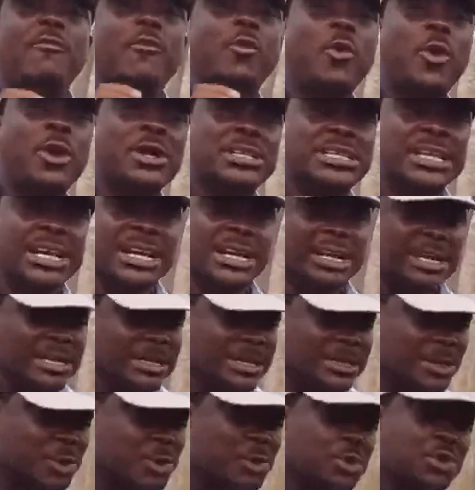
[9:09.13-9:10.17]
of water
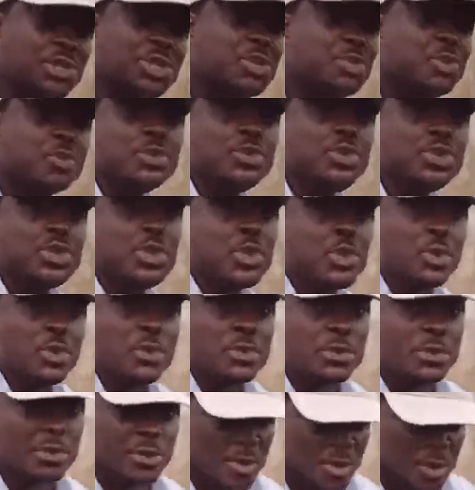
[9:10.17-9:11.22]
to the root
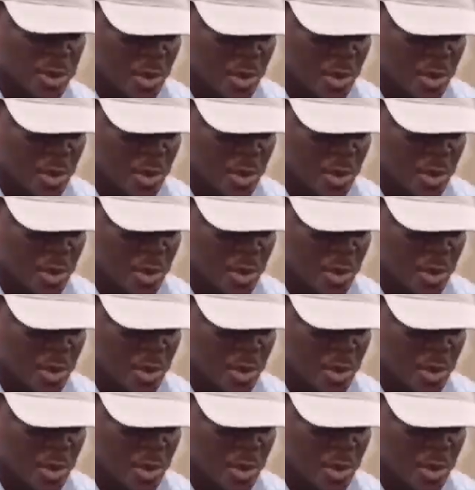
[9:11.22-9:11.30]
zone